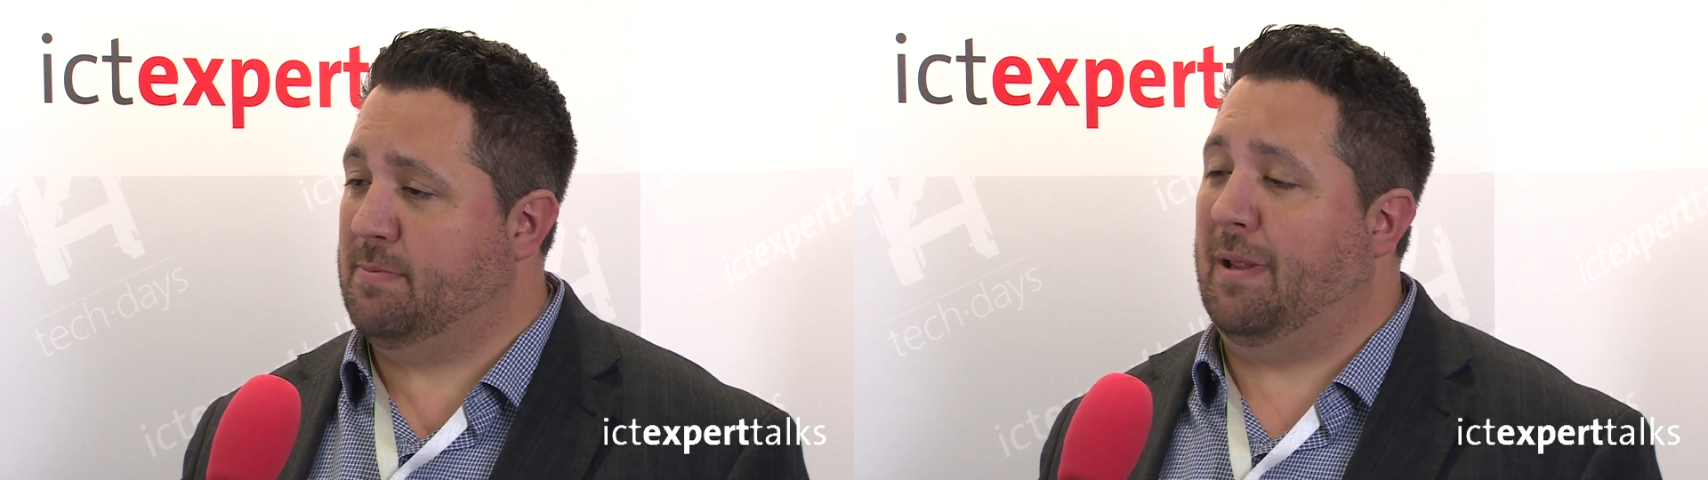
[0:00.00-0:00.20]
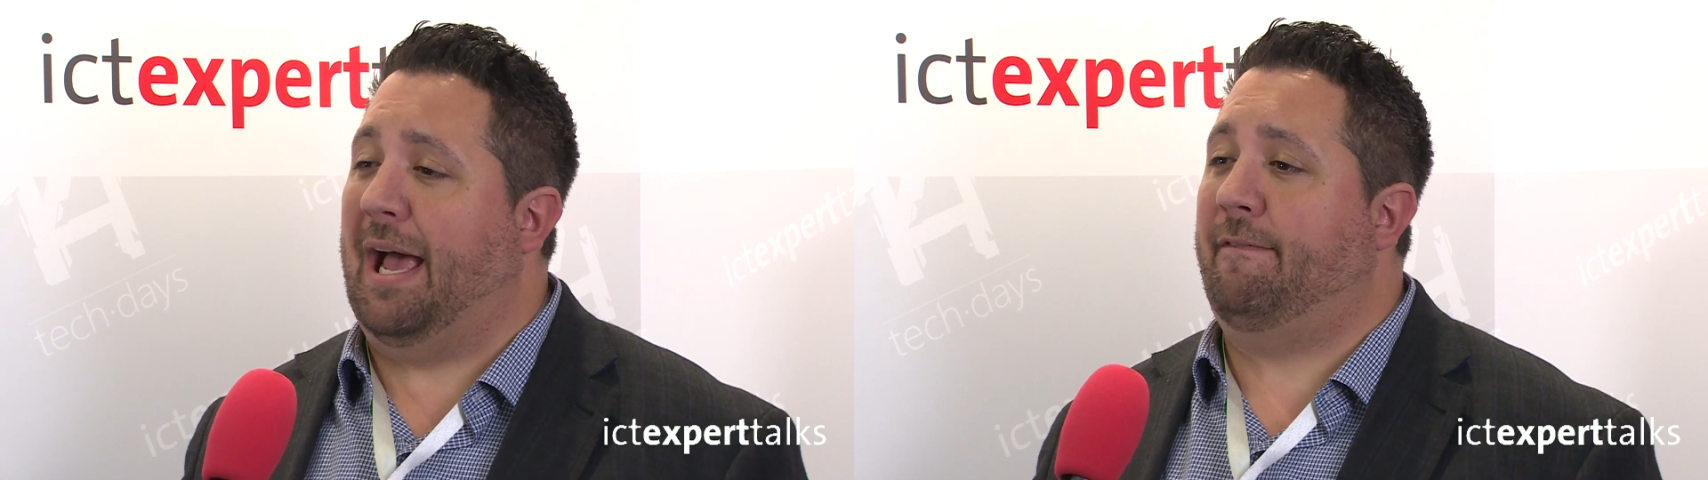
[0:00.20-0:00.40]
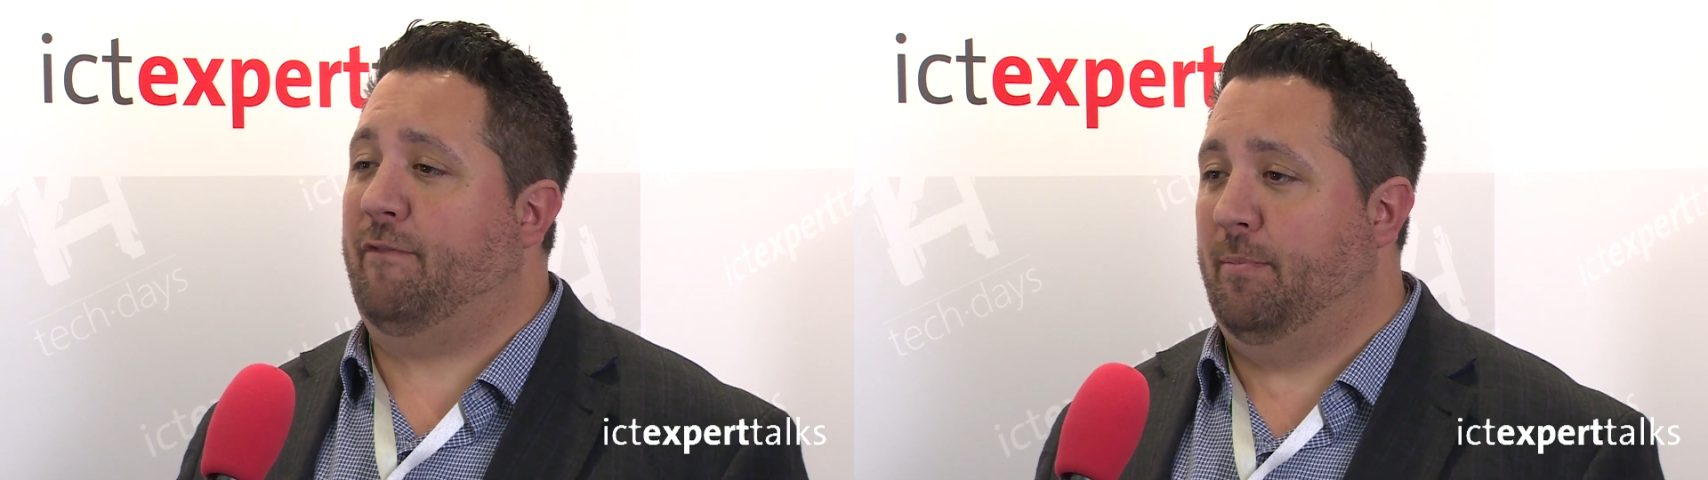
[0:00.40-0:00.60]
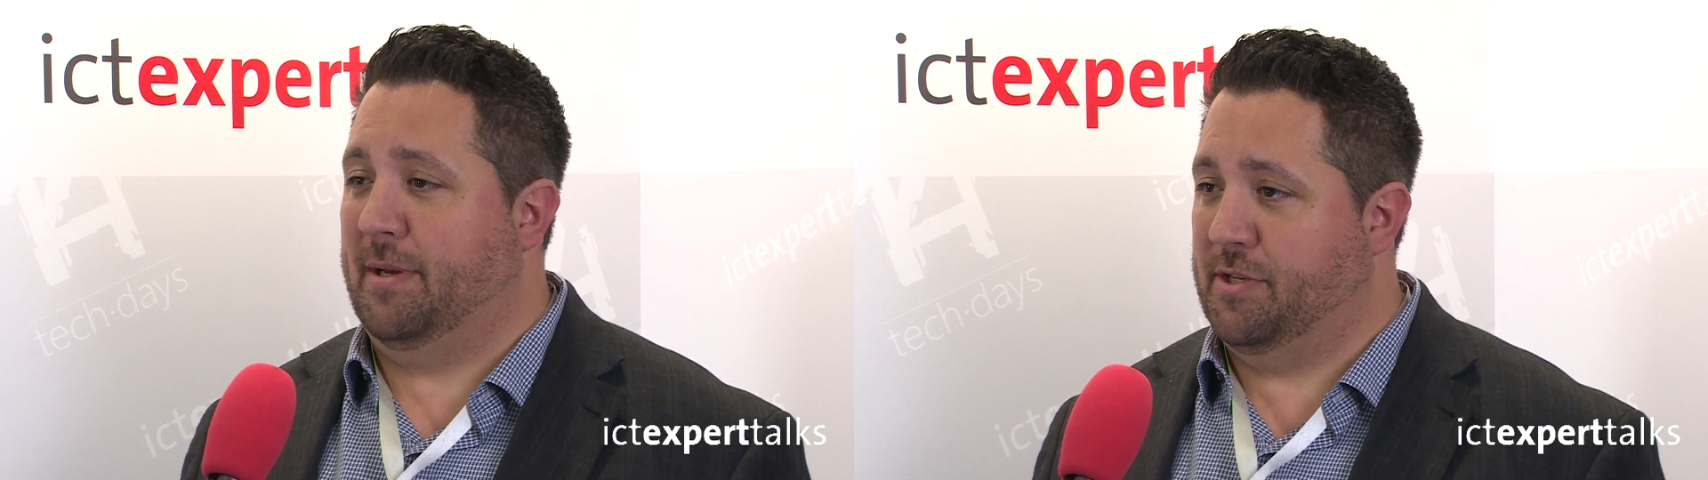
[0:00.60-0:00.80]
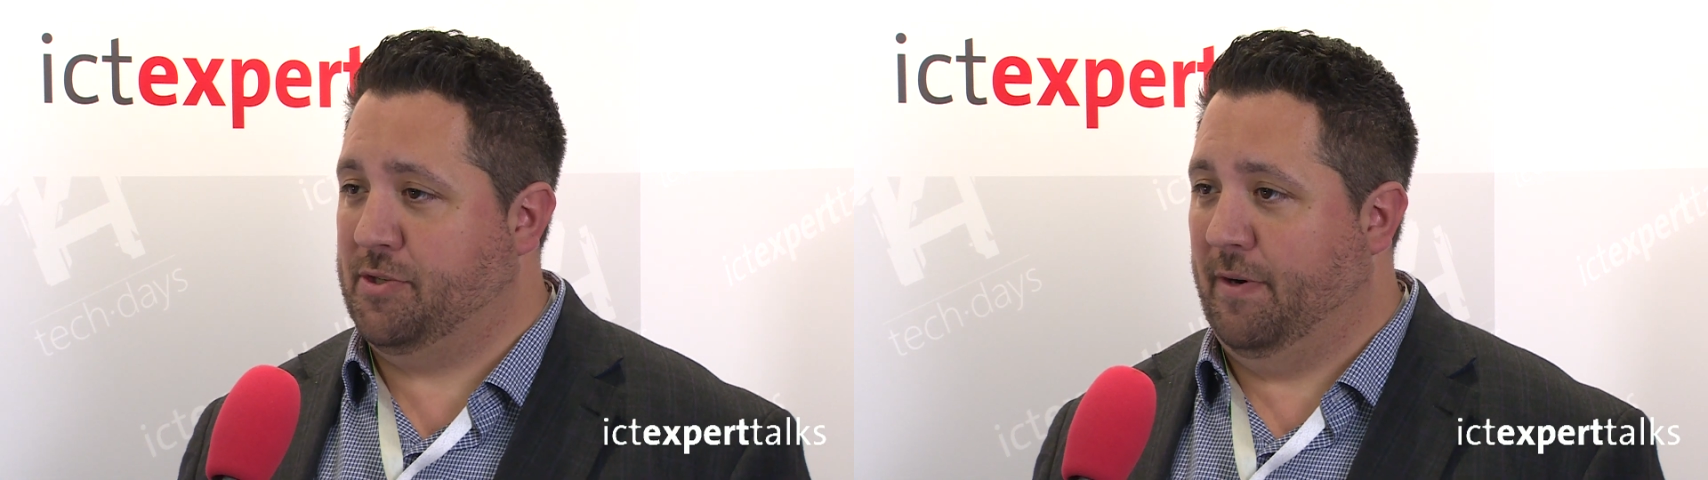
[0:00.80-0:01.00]
platform
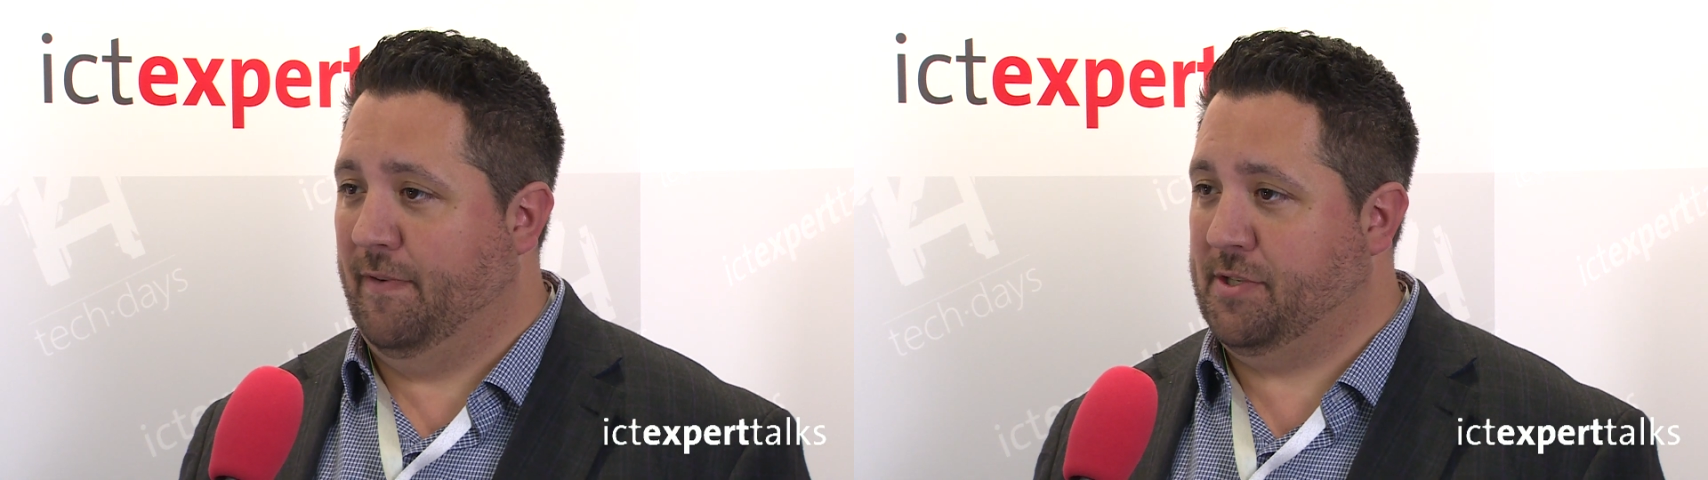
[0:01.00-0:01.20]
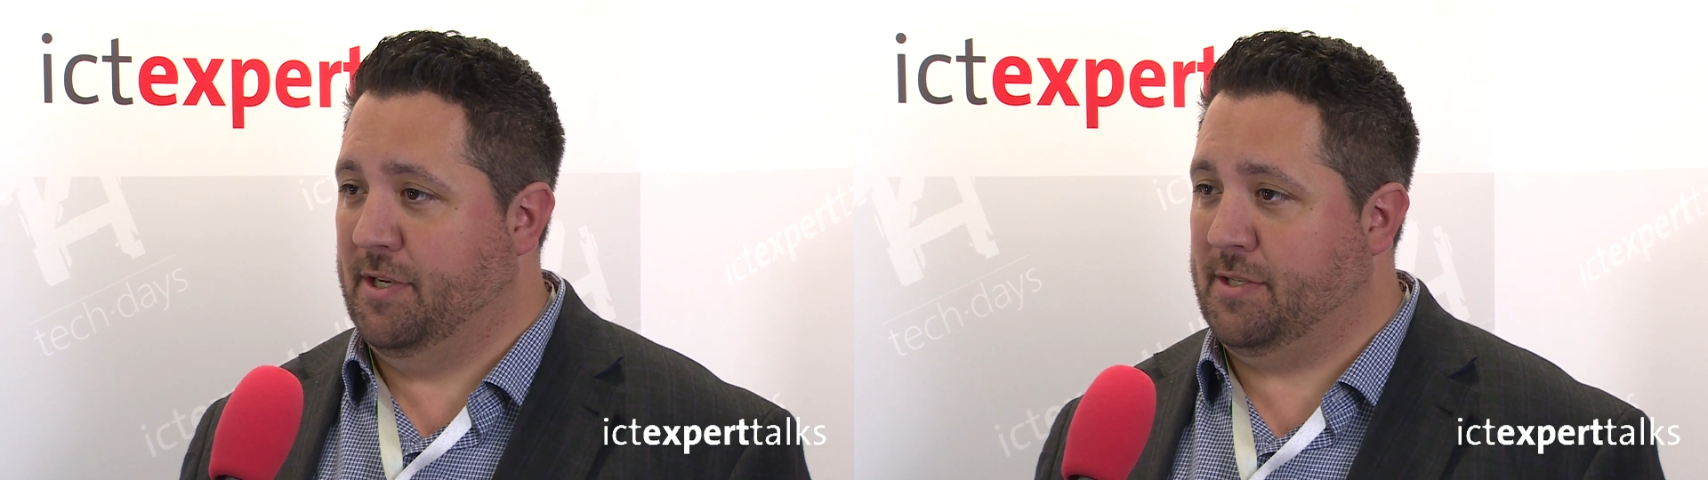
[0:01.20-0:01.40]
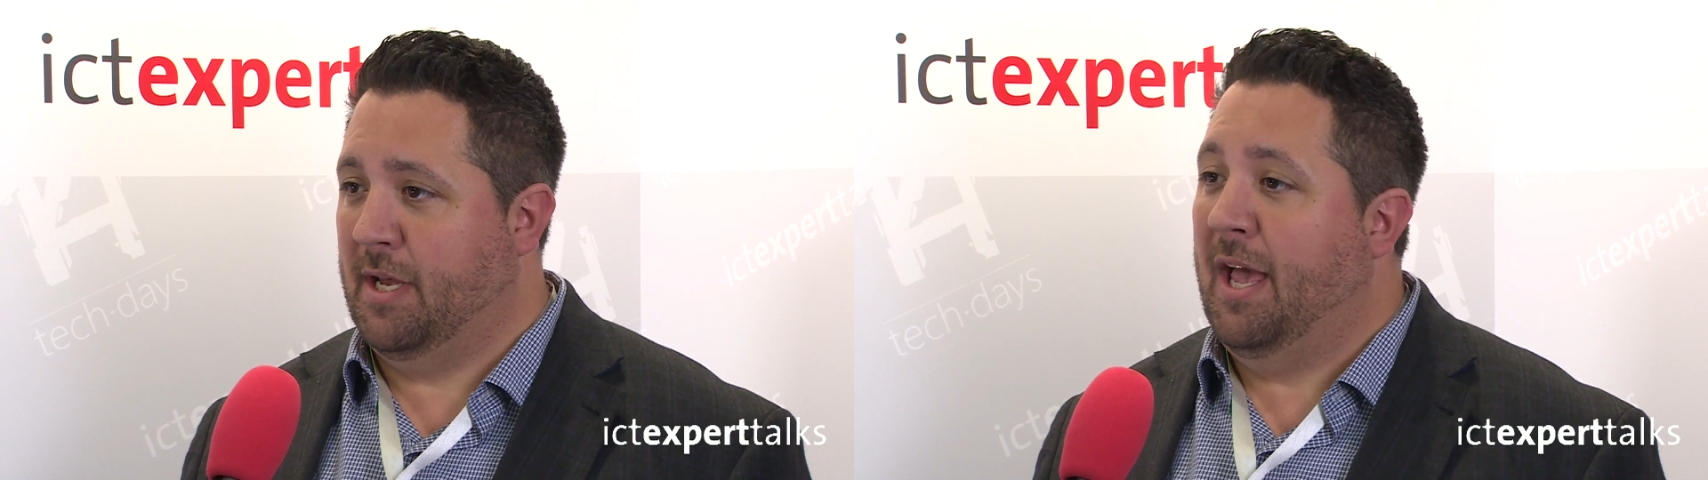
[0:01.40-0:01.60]
as a services,